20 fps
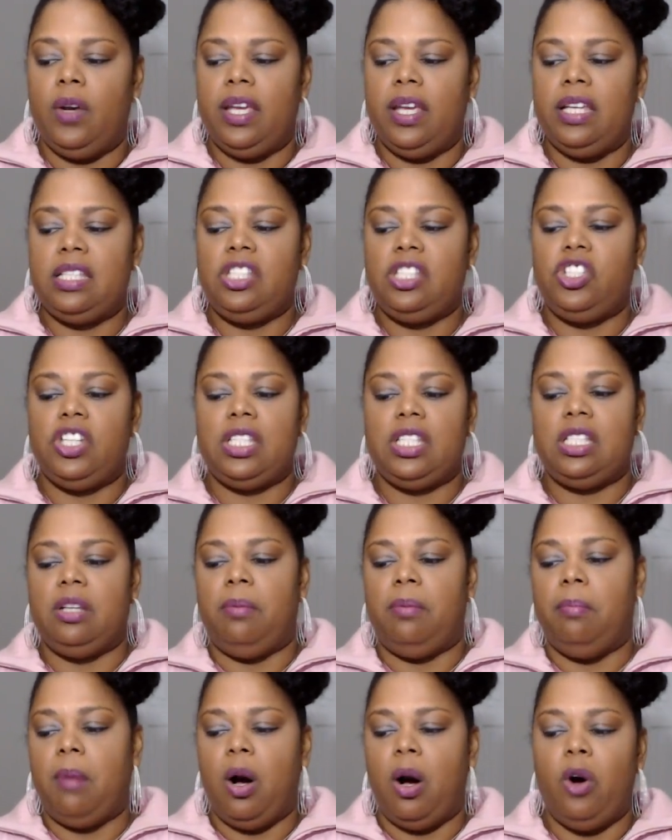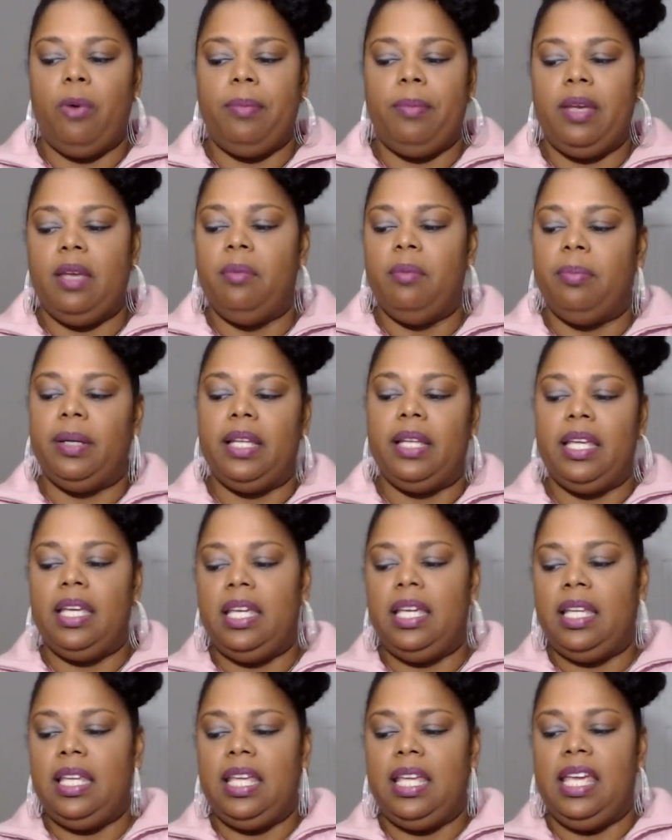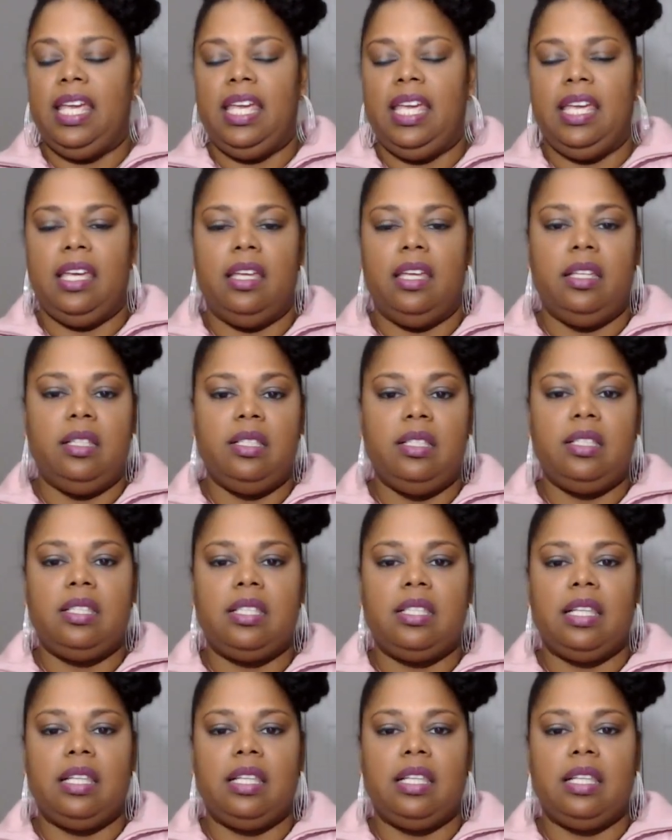it's just a moment, but it ends